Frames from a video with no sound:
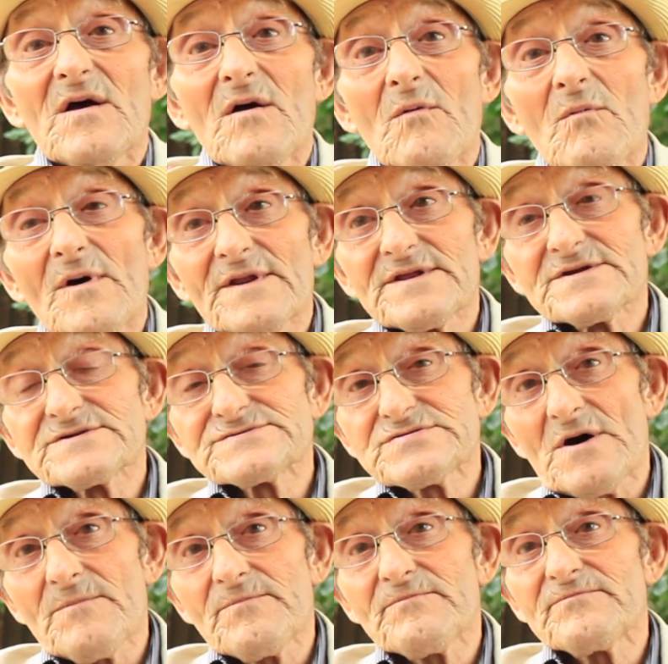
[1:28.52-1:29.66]
one of the
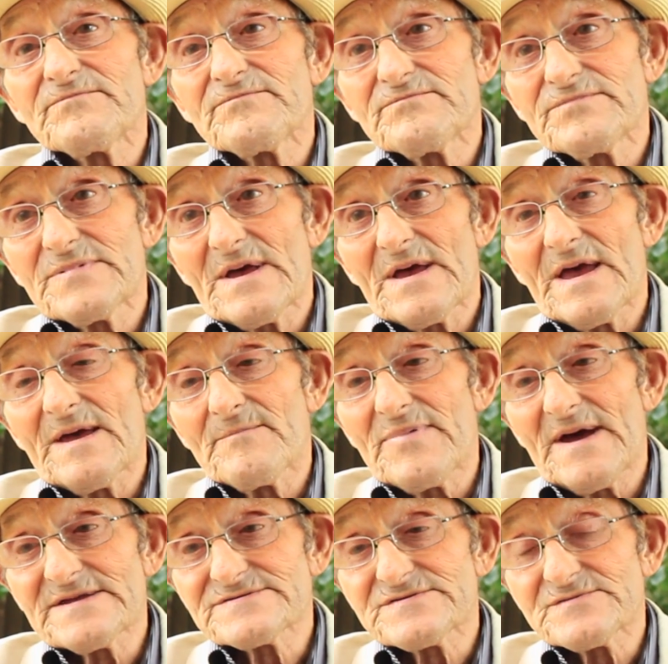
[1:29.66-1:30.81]
top uh,
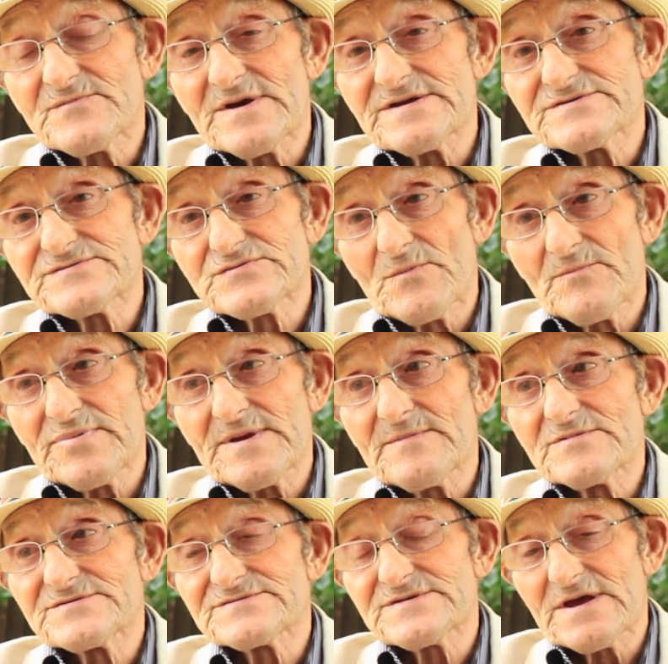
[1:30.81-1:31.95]
bantamweights, some
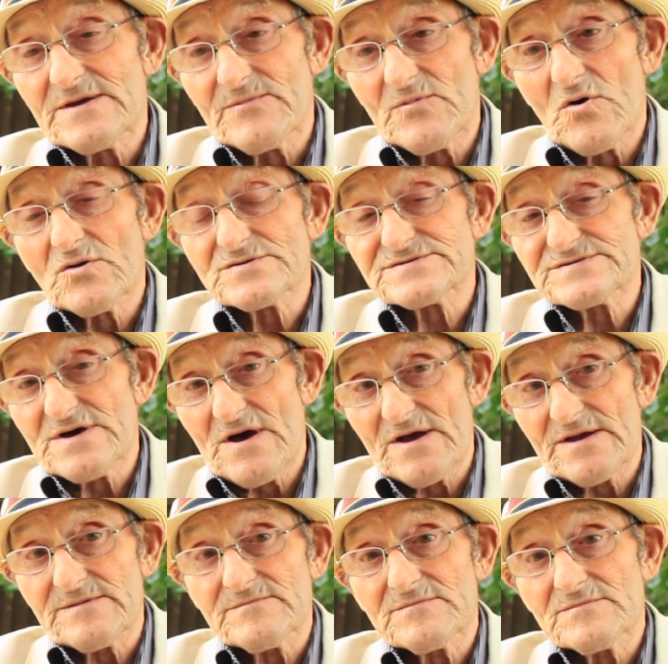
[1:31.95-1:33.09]
people say, of all time,